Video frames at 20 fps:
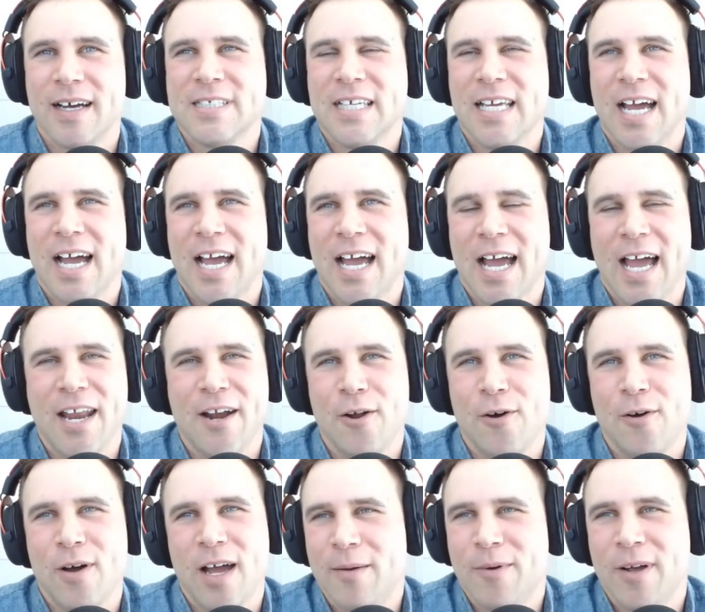Yeah, I don't
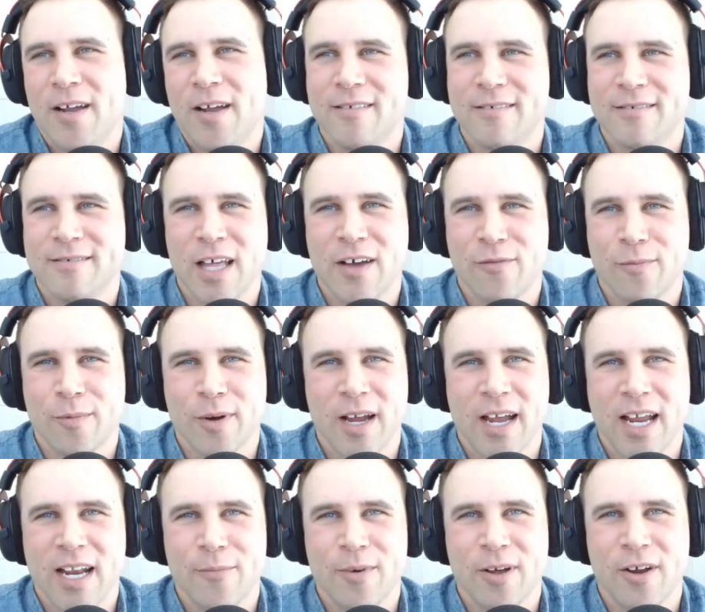know. I'm a love him or
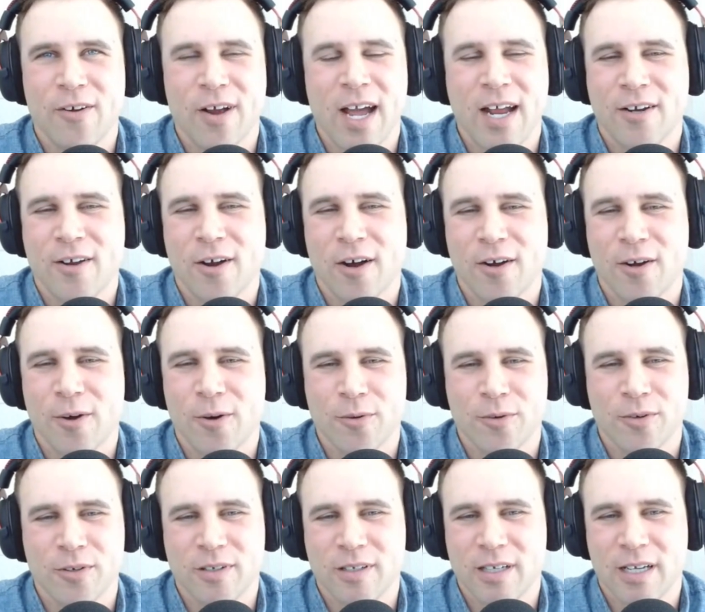hate him, a Grant
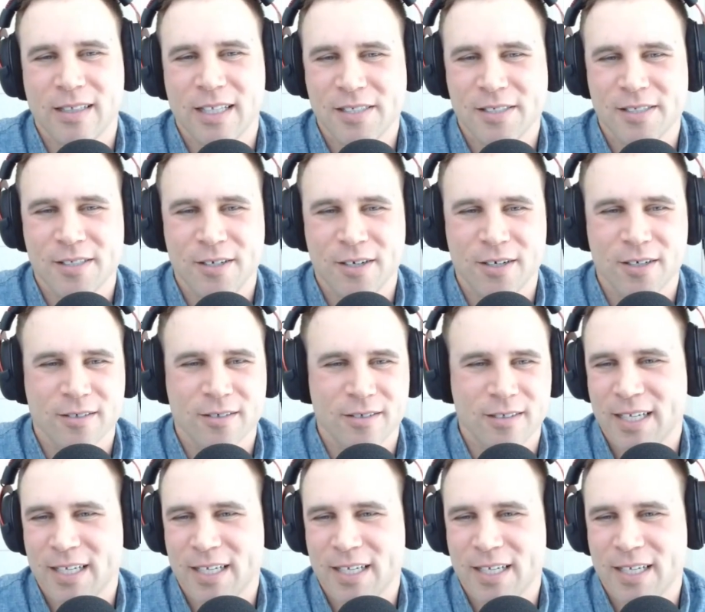Cardone listener.